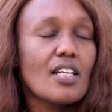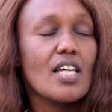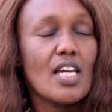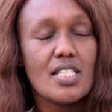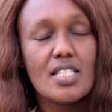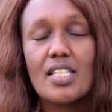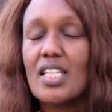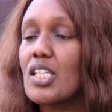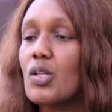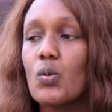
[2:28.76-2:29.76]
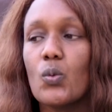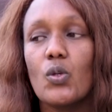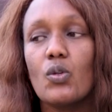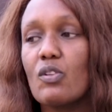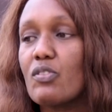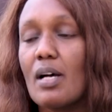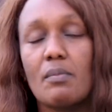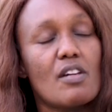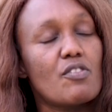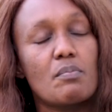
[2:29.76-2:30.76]
Yes, and the Kikuyu have
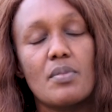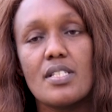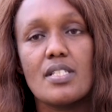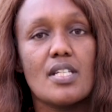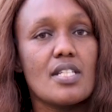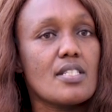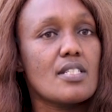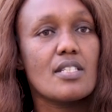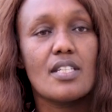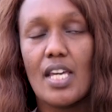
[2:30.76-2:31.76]
come there for business.